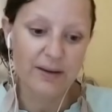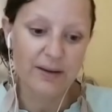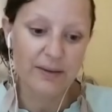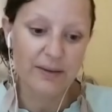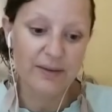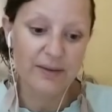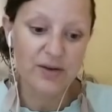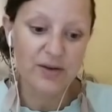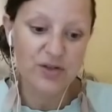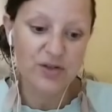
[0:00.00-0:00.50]

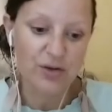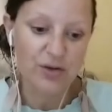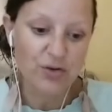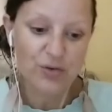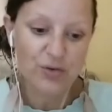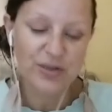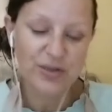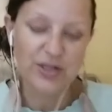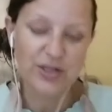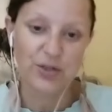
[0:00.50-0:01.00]
social
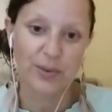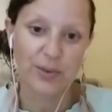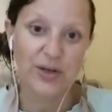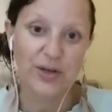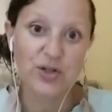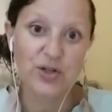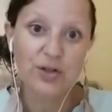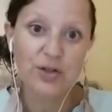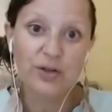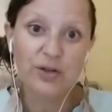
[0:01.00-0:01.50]

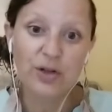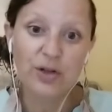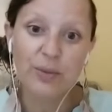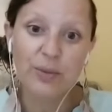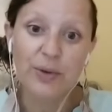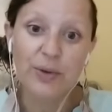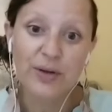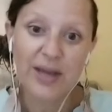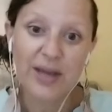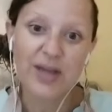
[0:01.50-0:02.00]
situation,
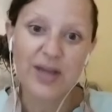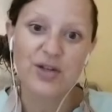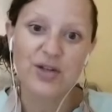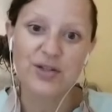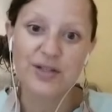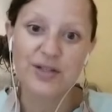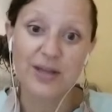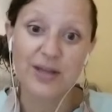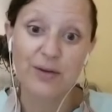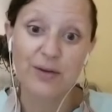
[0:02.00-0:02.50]
communication
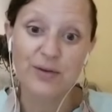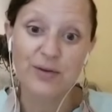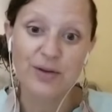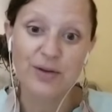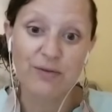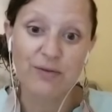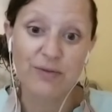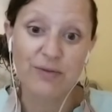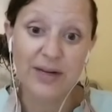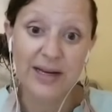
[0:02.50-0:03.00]
skills are
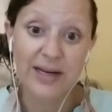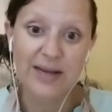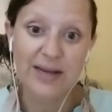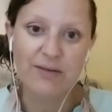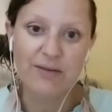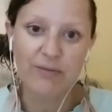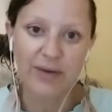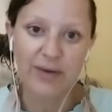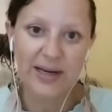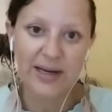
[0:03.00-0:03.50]
really,
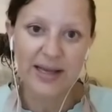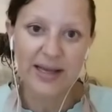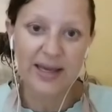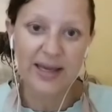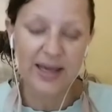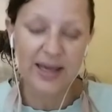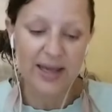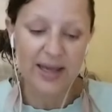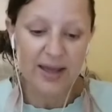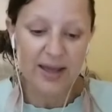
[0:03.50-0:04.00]
really
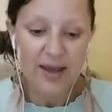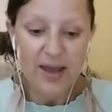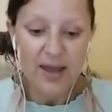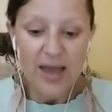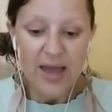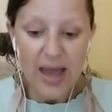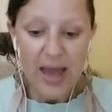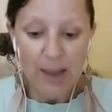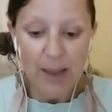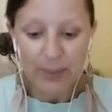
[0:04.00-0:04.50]
key.
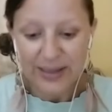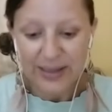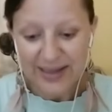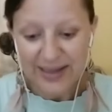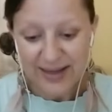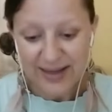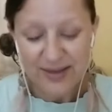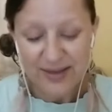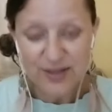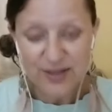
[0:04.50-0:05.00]
And we
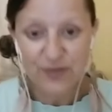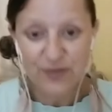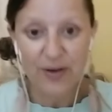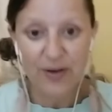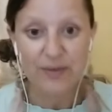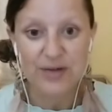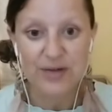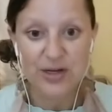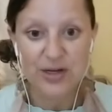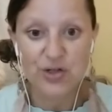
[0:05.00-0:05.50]
lay this
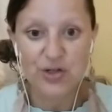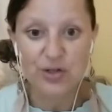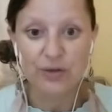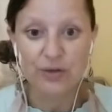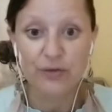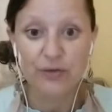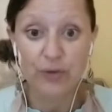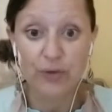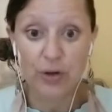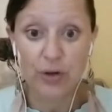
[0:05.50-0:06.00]
foundation
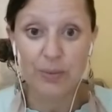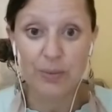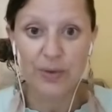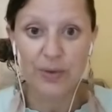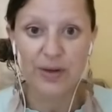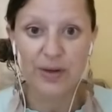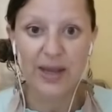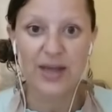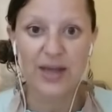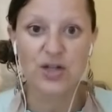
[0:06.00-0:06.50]
for
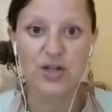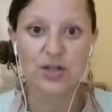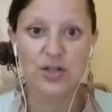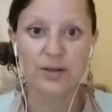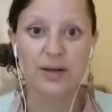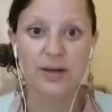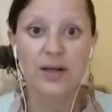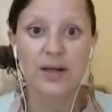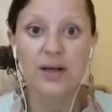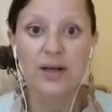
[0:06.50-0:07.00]
communication
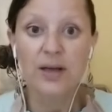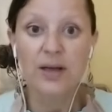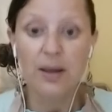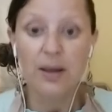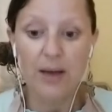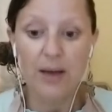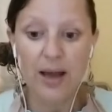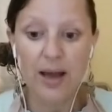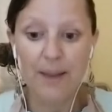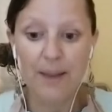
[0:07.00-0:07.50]

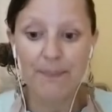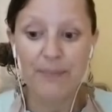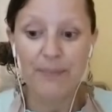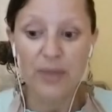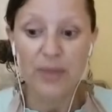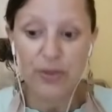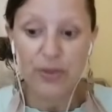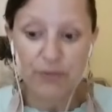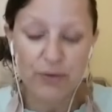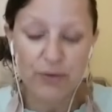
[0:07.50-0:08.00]

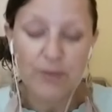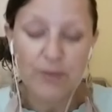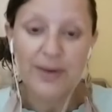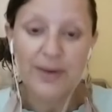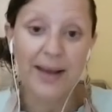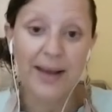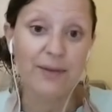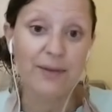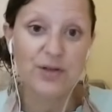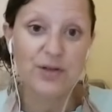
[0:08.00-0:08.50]
through
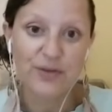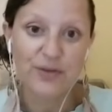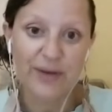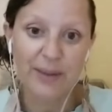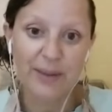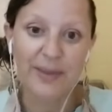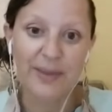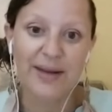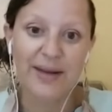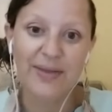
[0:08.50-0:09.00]
language
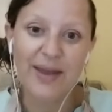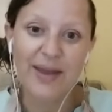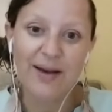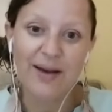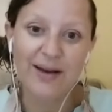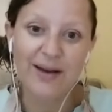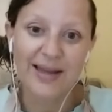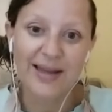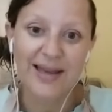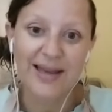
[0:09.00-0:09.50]
development in the
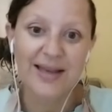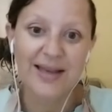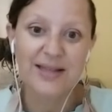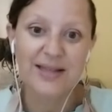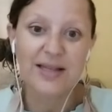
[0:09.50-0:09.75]
early years.